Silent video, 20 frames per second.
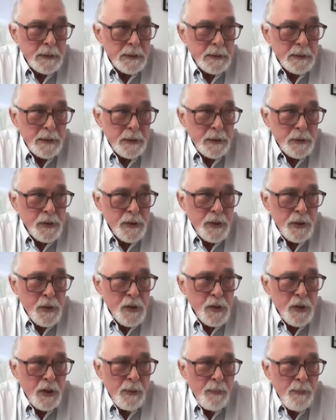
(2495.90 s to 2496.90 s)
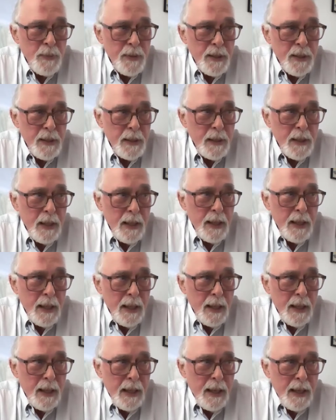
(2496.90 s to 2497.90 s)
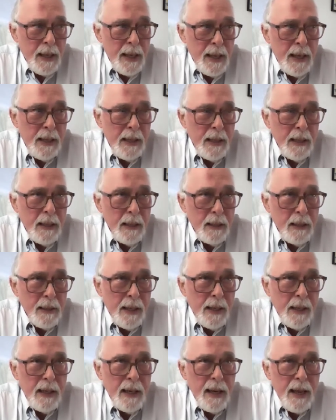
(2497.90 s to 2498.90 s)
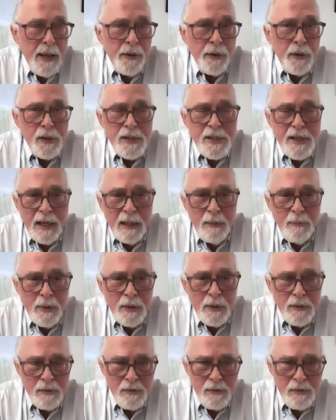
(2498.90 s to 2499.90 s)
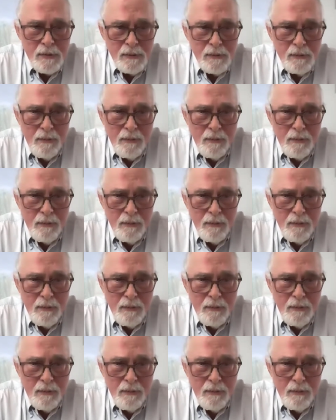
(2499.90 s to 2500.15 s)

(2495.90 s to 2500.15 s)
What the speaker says: there's going to be any entertainment